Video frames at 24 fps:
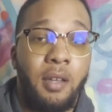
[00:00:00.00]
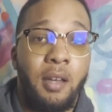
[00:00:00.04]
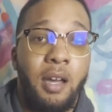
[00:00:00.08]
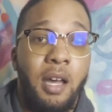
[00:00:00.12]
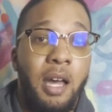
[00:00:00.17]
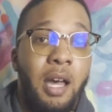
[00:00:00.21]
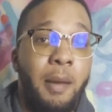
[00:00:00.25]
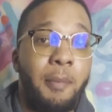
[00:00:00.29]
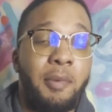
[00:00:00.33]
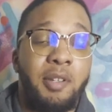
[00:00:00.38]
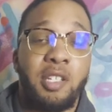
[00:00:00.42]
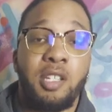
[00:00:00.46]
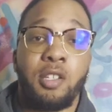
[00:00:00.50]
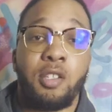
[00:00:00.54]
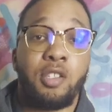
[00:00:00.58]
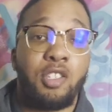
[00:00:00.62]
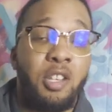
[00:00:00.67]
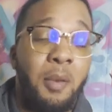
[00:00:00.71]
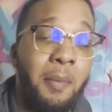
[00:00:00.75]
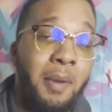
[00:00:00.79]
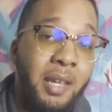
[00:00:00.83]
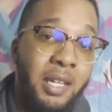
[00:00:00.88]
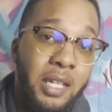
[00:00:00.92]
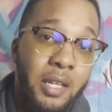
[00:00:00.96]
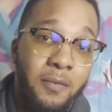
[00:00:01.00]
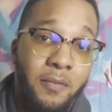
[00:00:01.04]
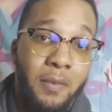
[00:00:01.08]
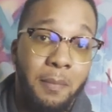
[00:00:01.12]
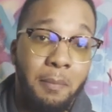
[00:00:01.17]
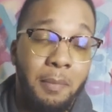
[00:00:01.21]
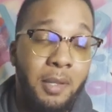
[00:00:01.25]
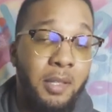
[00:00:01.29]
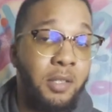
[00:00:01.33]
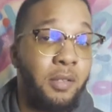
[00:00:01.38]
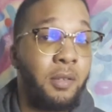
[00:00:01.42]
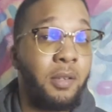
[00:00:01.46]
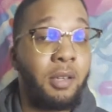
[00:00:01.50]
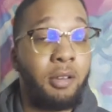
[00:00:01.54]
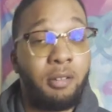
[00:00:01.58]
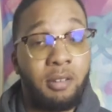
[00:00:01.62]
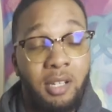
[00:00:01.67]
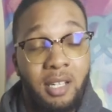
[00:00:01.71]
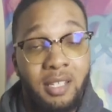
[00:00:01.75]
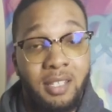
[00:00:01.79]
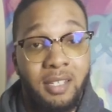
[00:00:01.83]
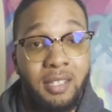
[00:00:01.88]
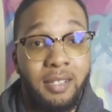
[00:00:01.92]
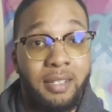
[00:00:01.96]
um, and just so many different mental
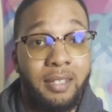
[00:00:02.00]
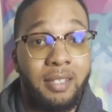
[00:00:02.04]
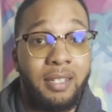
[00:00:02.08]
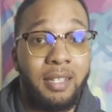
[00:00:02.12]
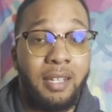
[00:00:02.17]
illnesses.